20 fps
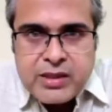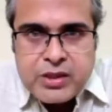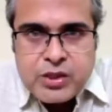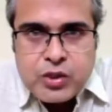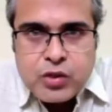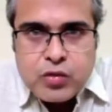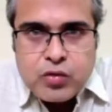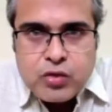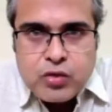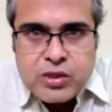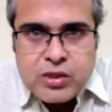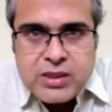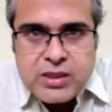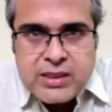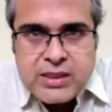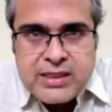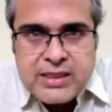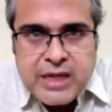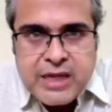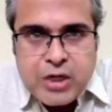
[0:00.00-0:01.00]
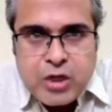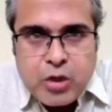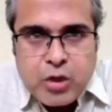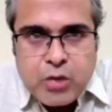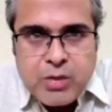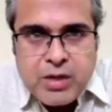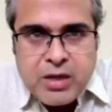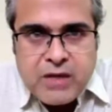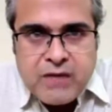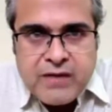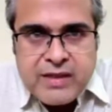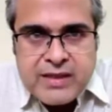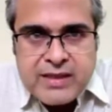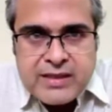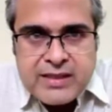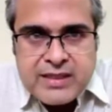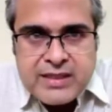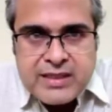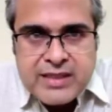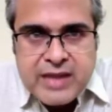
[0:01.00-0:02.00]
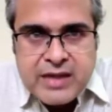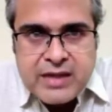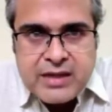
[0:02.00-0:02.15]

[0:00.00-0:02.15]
the screws. This is an anatomical way. This is